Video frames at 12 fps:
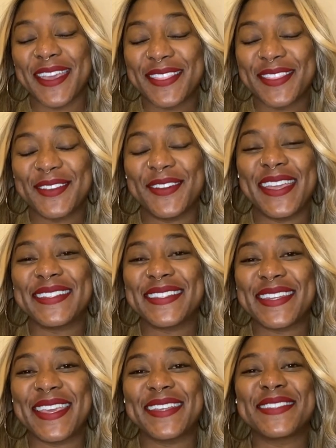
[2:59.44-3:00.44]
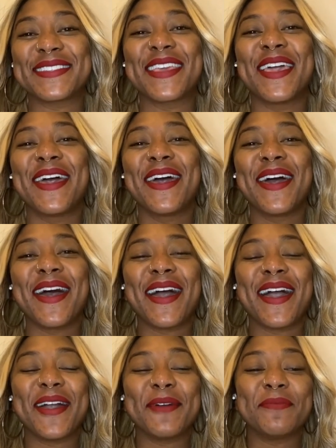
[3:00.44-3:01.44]
like the United States.
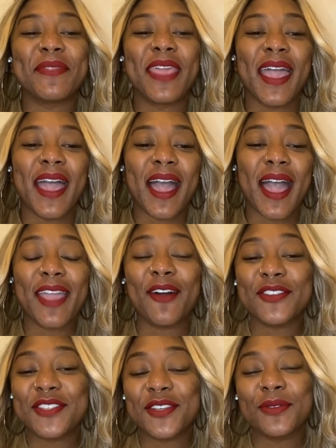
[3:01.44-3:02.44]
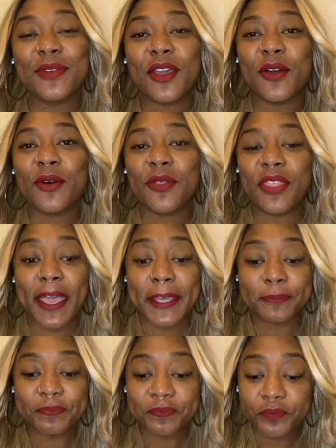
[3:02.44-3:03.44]
Um, I also know
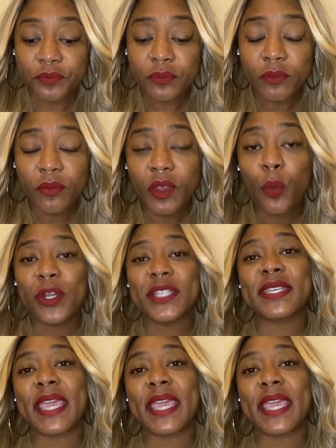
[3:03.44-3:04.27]
that what